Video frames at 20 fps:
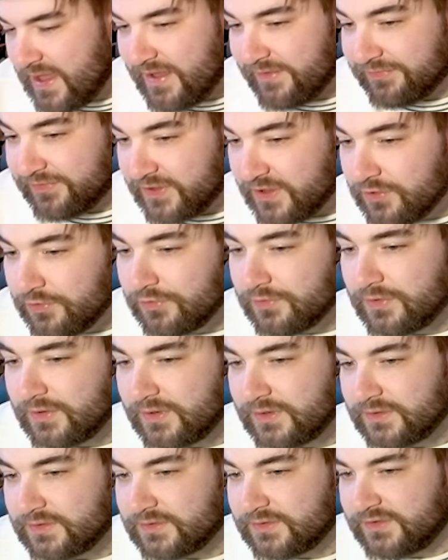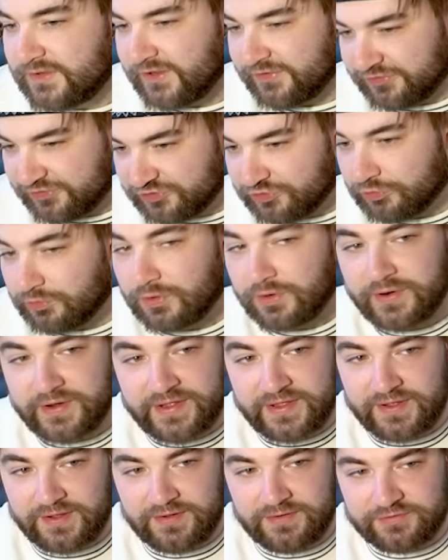If you destroy